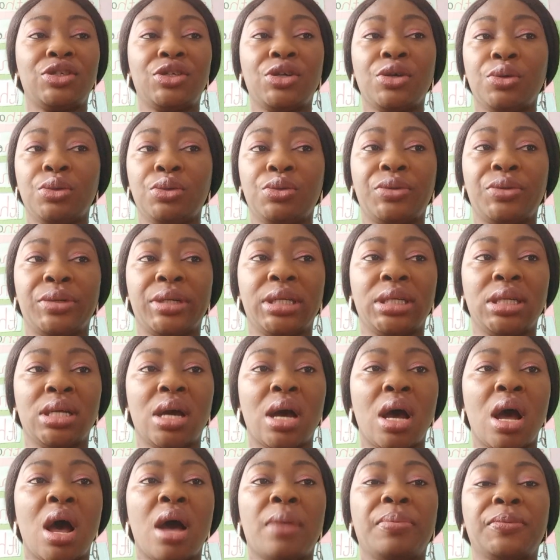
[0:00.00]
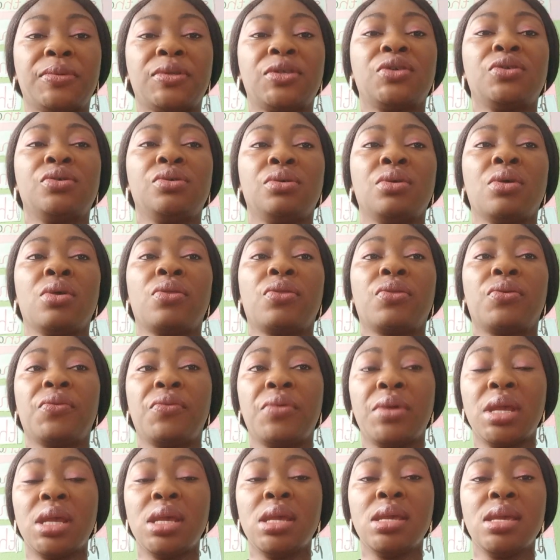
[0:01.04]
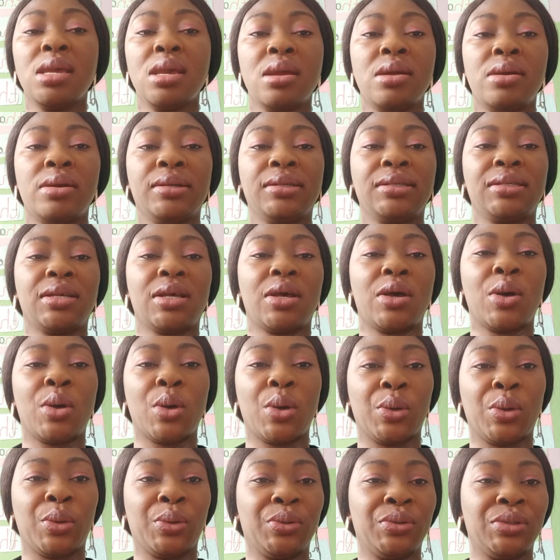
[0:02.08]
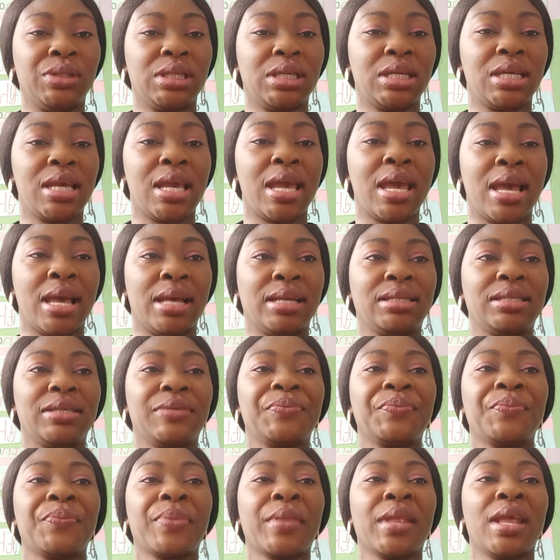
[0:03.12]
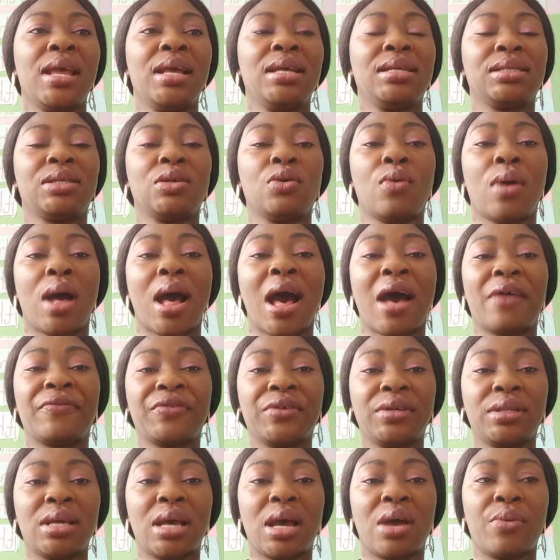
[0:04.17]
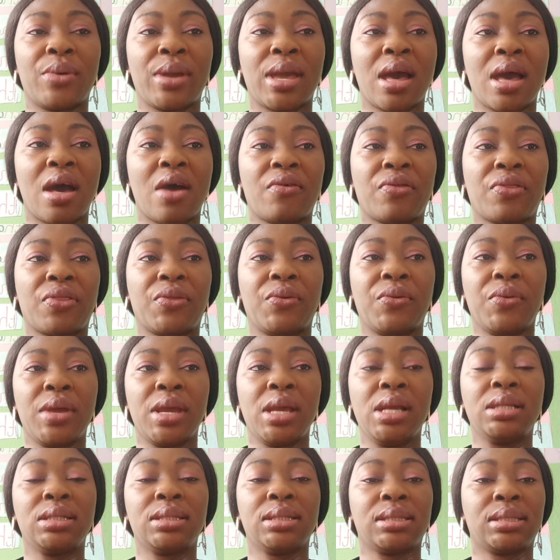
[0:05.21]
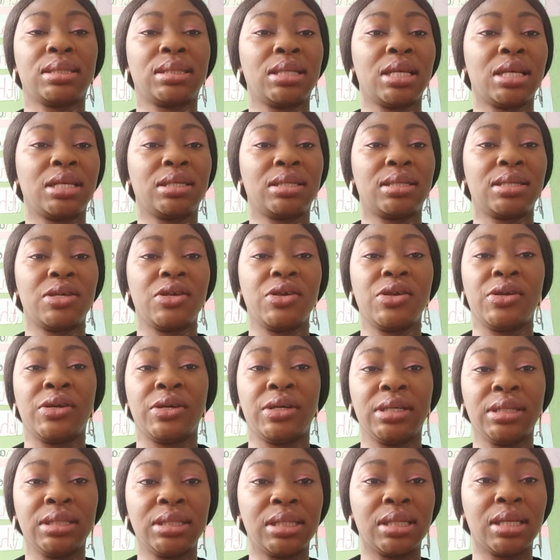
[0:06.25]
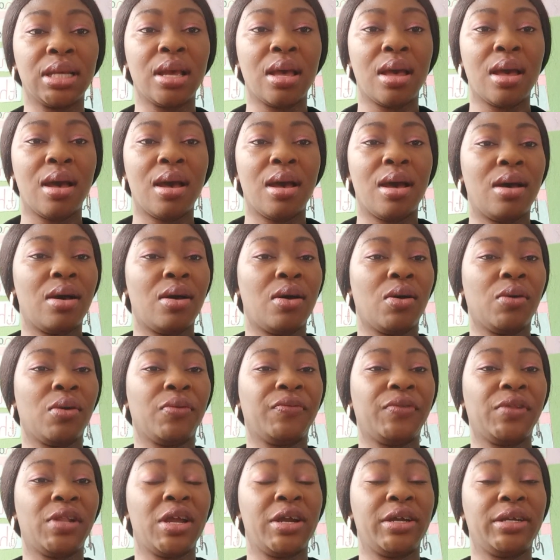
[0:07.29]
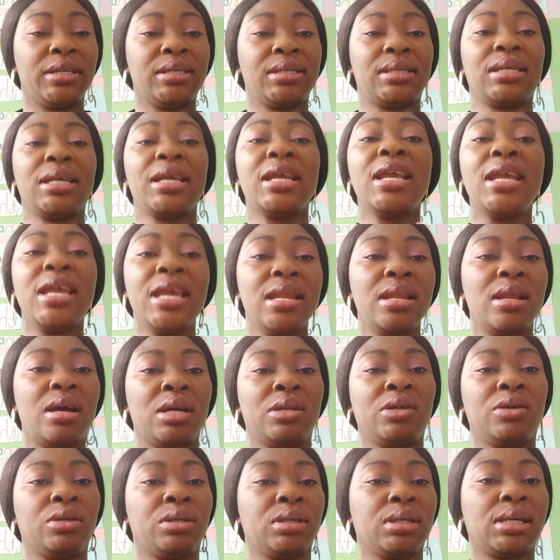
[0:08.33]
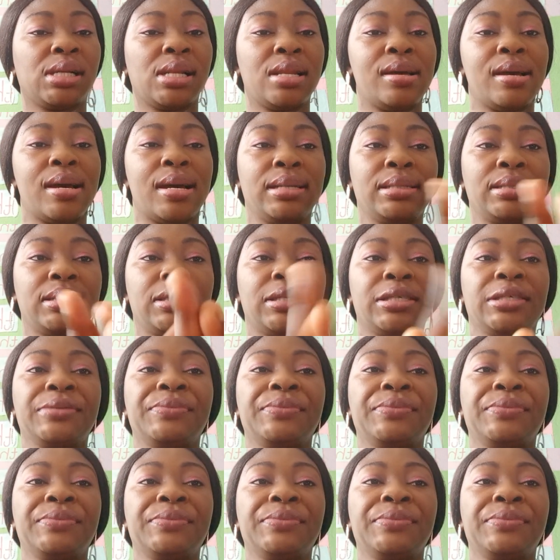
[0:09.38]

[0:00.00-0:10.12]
children up to 3 years old. Yes. So after that, we have 3 to 6 years of learners in another class,